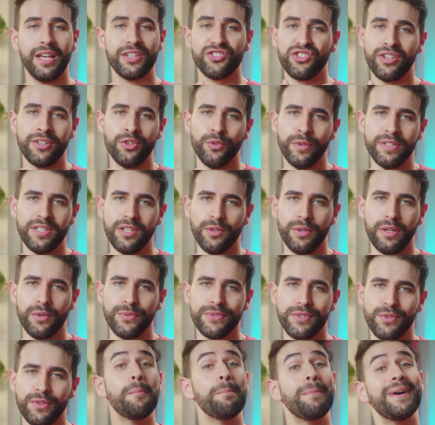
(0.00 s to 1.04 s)
Actually, I had no idea what I
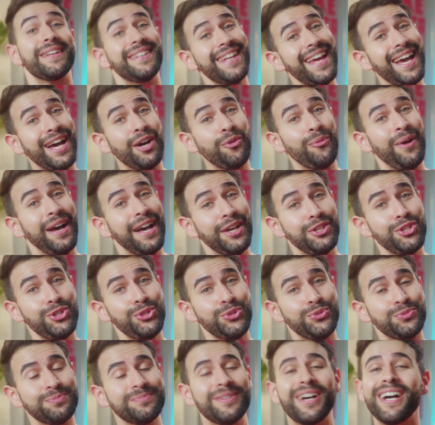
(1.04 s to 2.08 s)
was doing. But now I
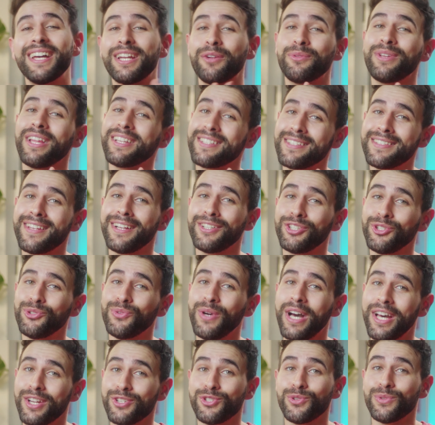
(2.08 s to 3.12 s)
do, and I would like to tell you
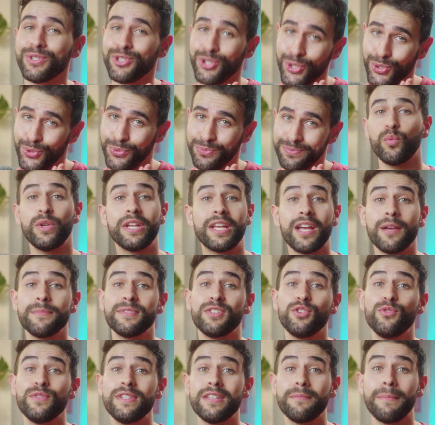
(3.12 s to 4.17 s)
how to do it too. When it comes
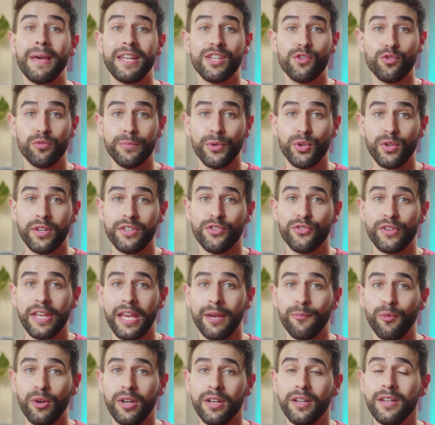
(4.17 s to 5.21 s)
to using manual mode on your
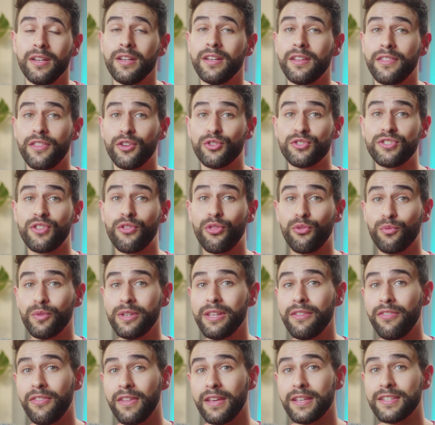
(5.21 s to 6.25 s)
camera, there's
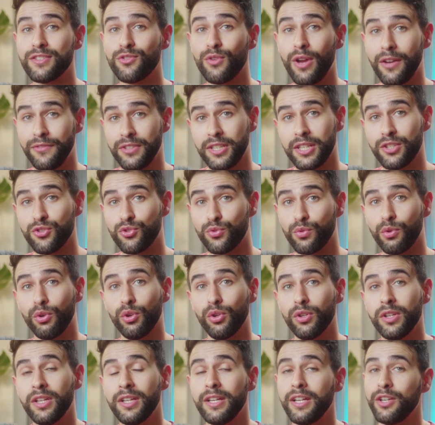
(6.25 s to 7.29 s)
3 things you have to
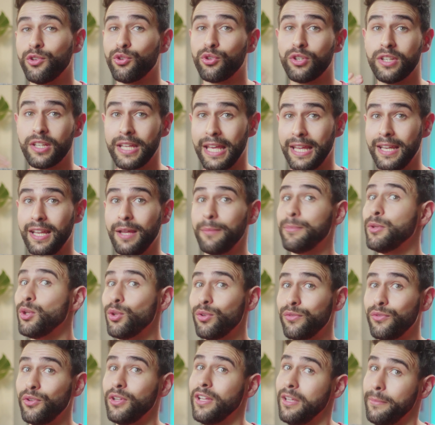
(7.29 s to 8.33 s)
control in order to get a
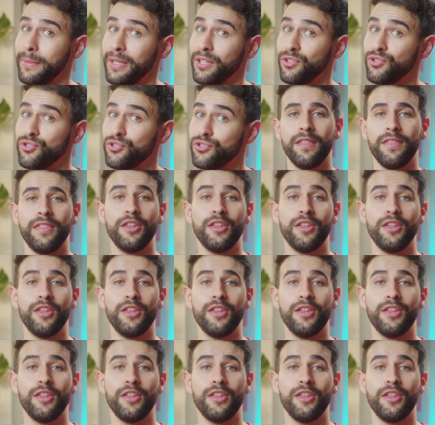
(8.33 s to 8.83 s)
beautiful image.